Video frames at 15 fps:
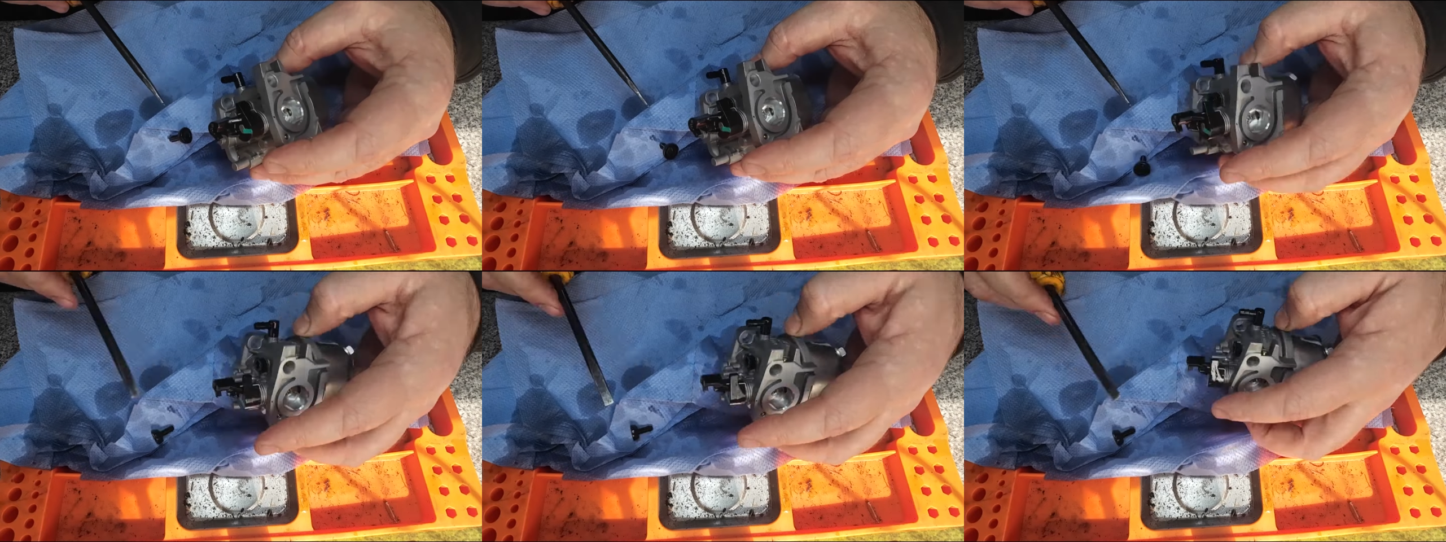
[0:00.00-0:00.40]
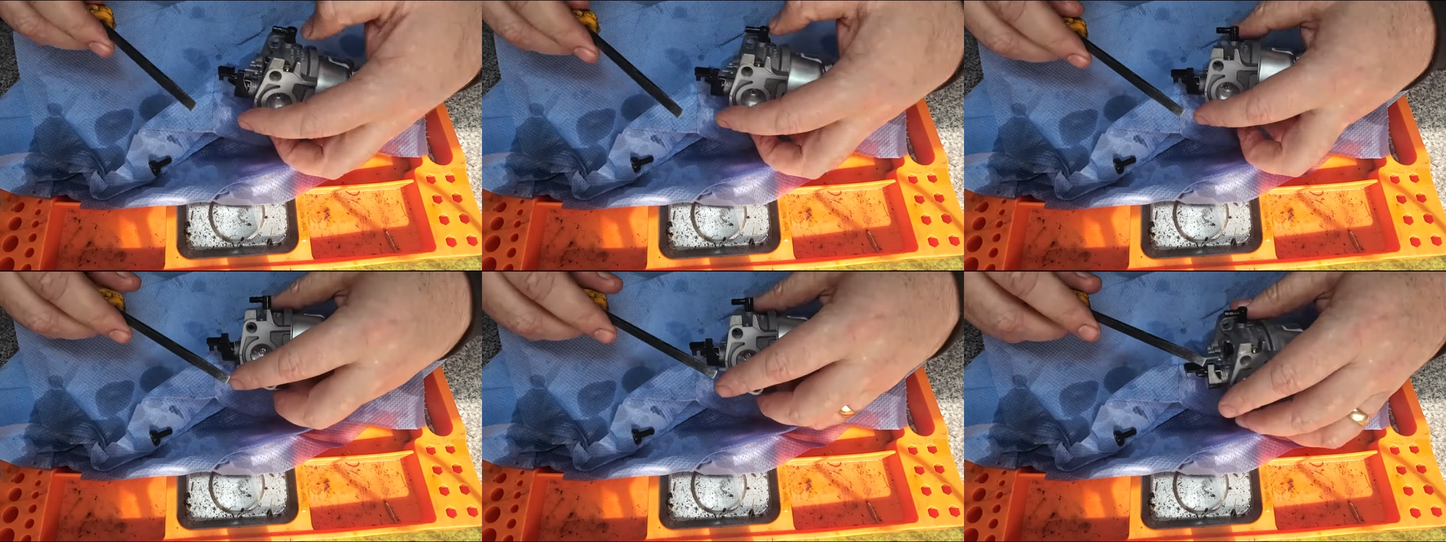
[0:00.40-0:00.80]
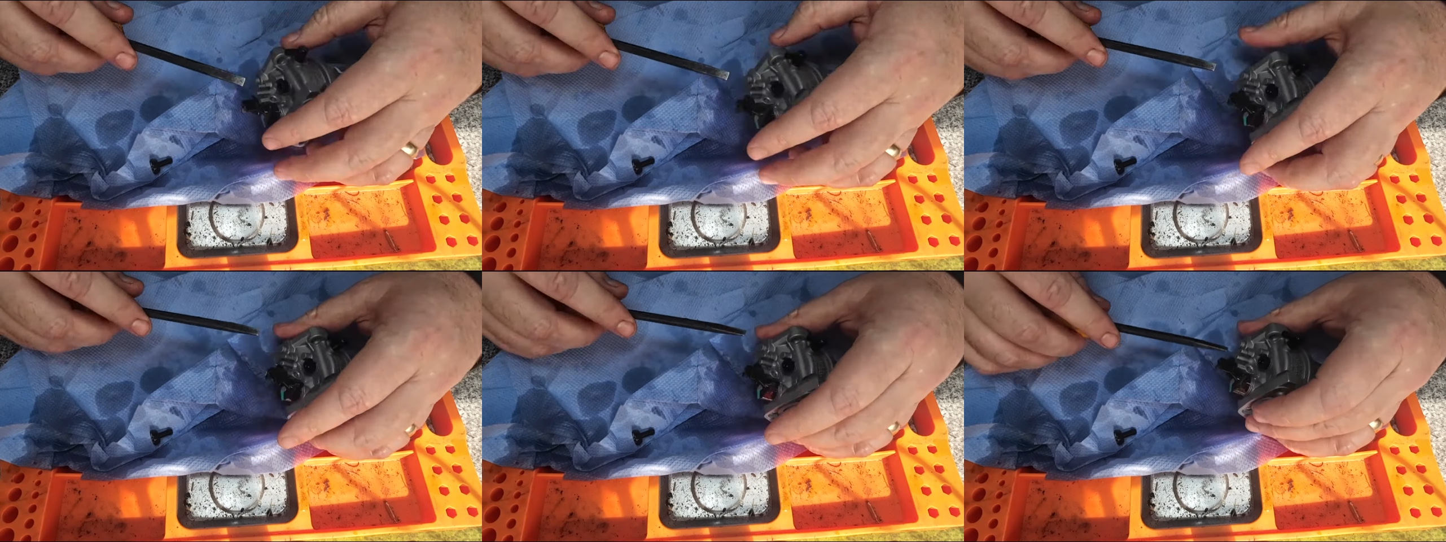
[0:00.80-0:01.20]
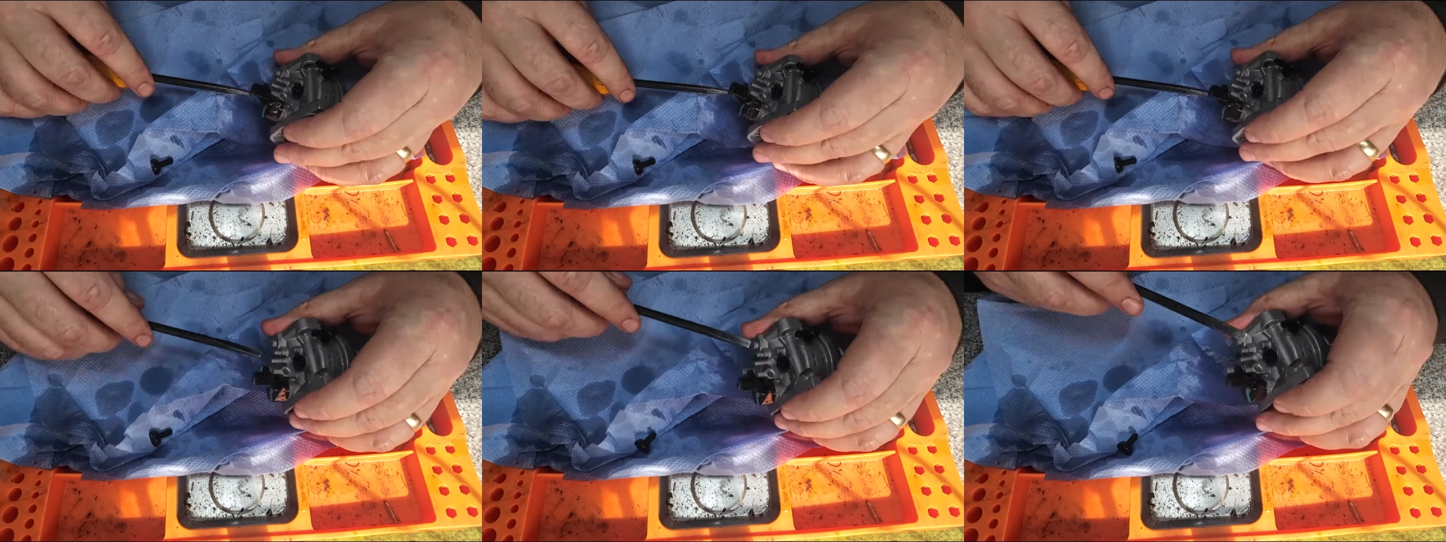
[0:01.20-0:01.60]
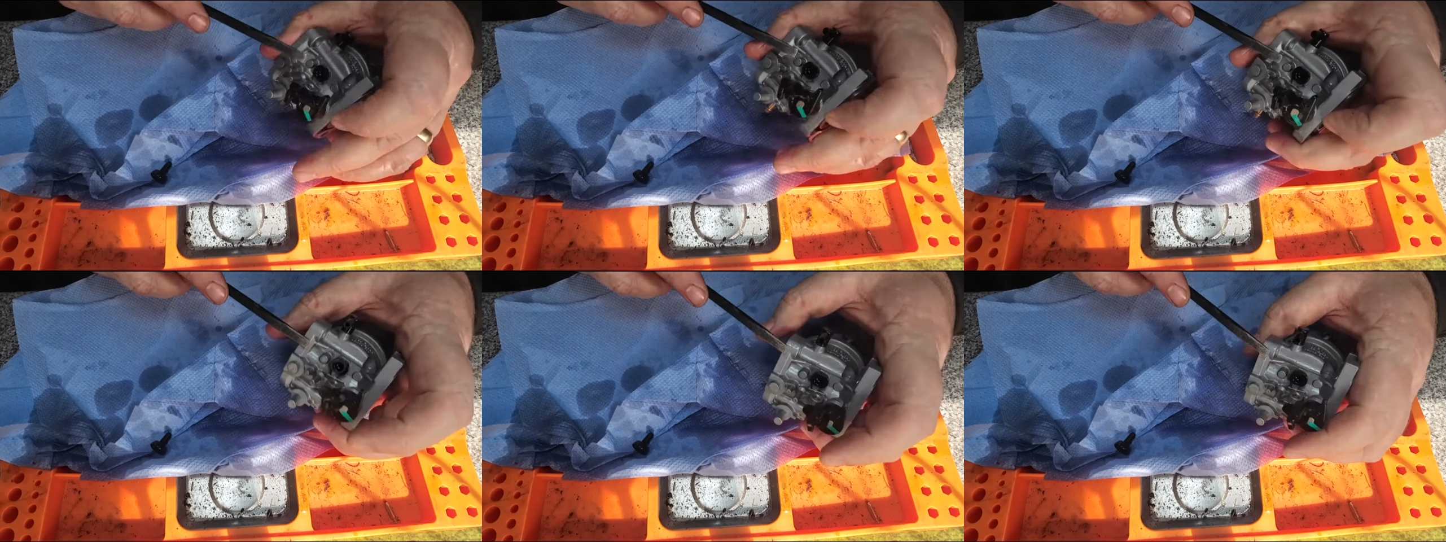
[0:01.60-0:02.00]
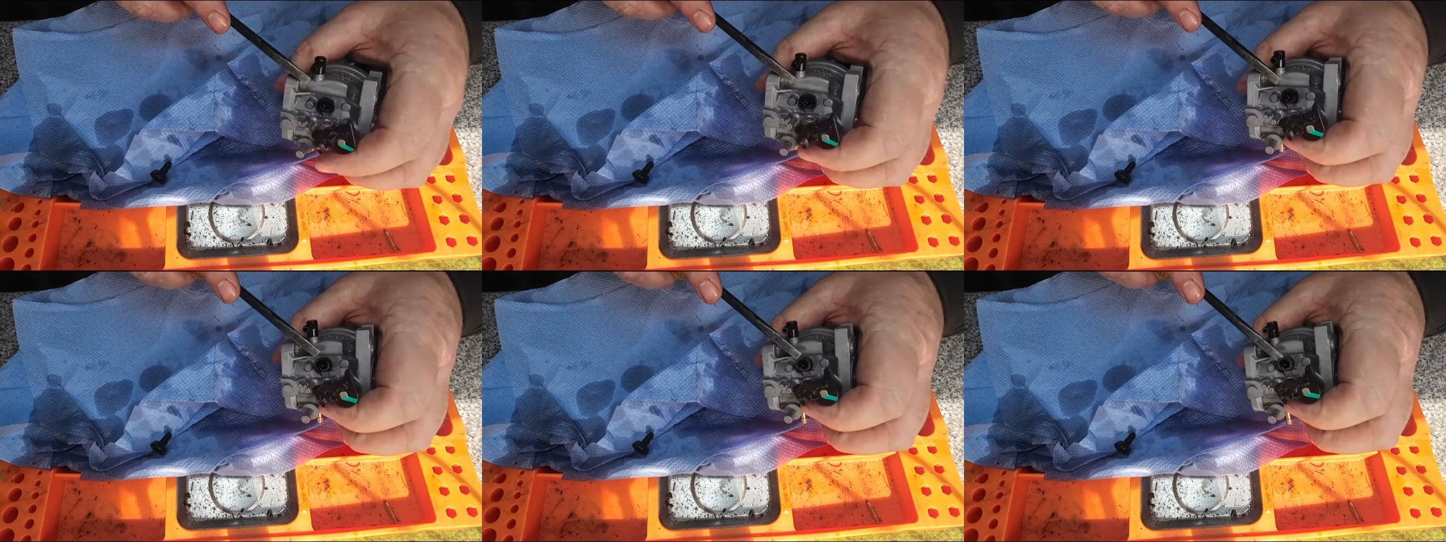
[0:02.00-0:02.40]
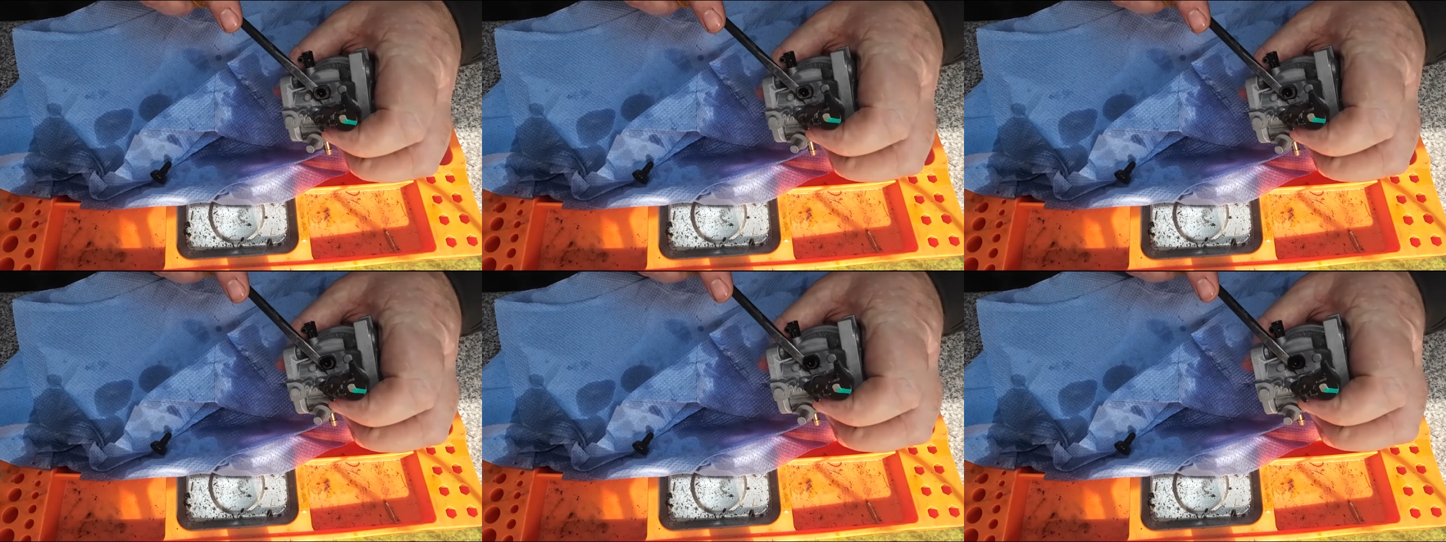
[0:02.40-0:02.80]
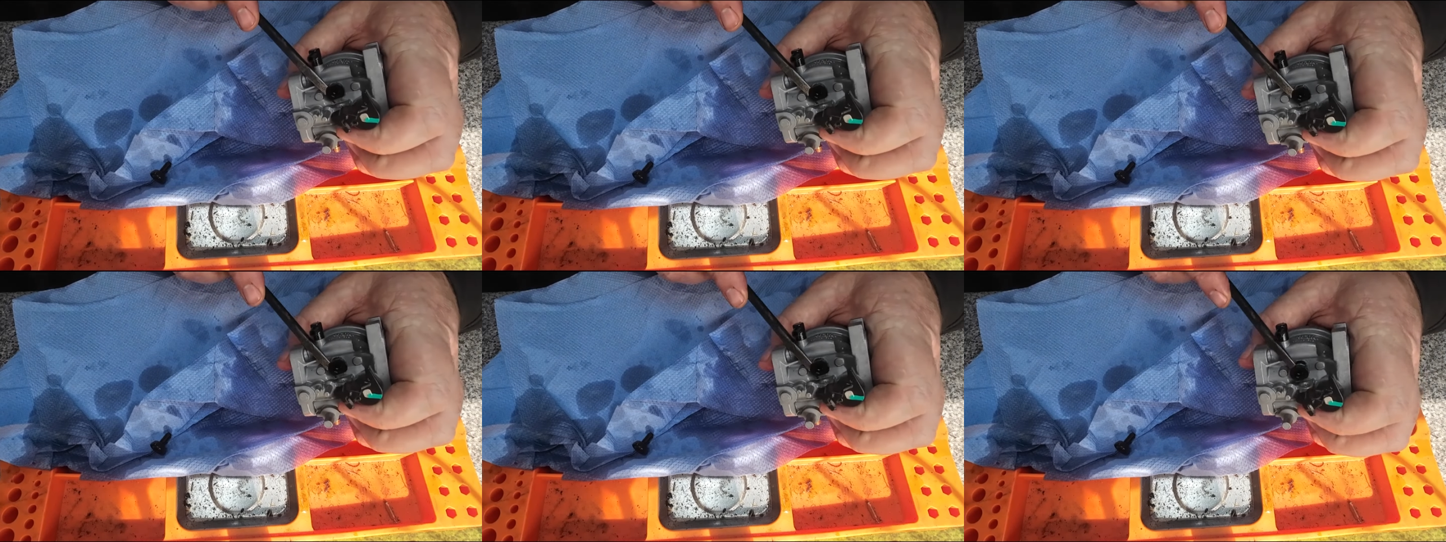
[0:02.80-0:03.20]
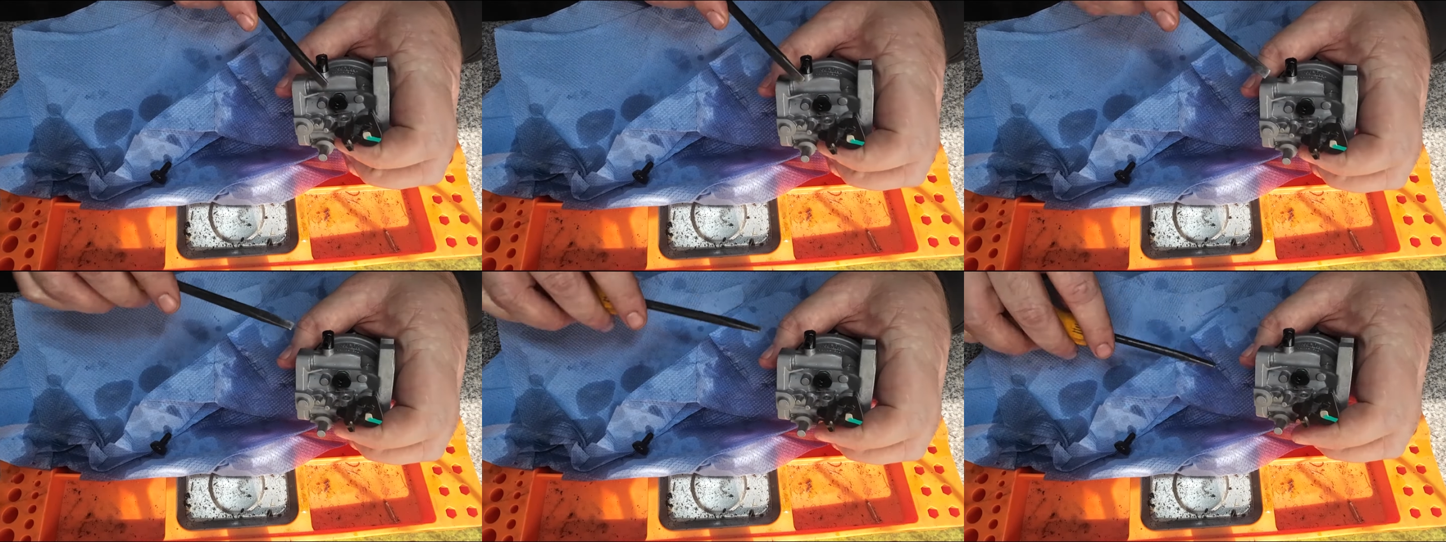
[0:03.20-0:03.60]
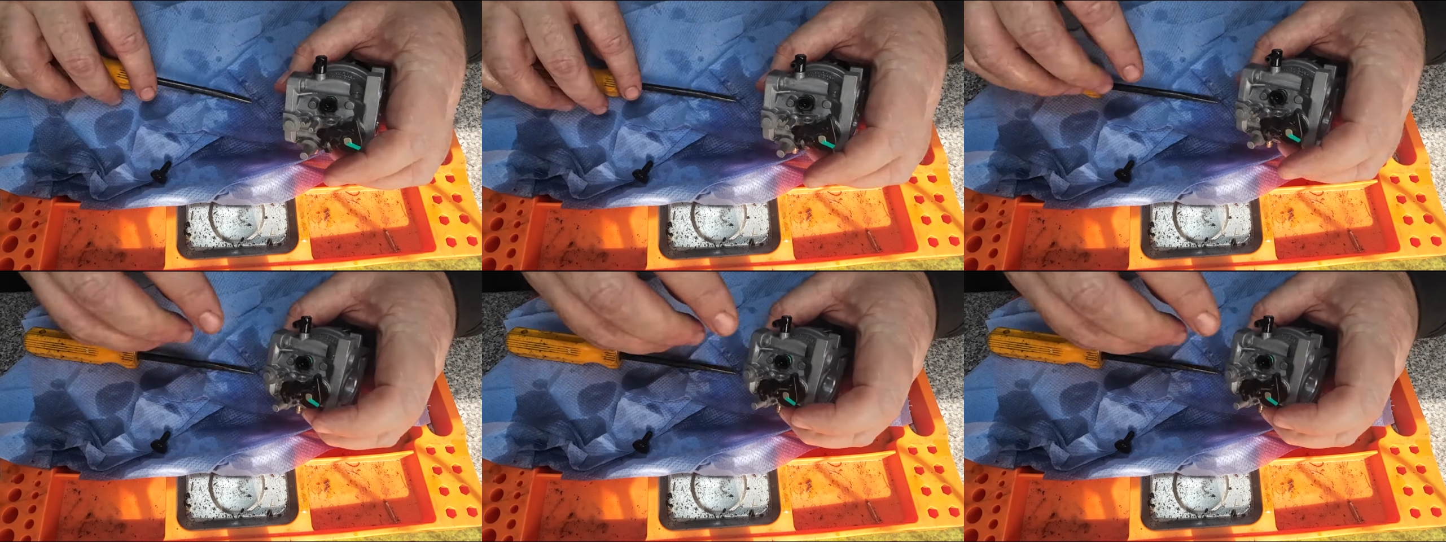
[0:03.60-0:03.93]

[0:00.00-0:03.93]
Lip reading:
Nobody's mouth can be seen.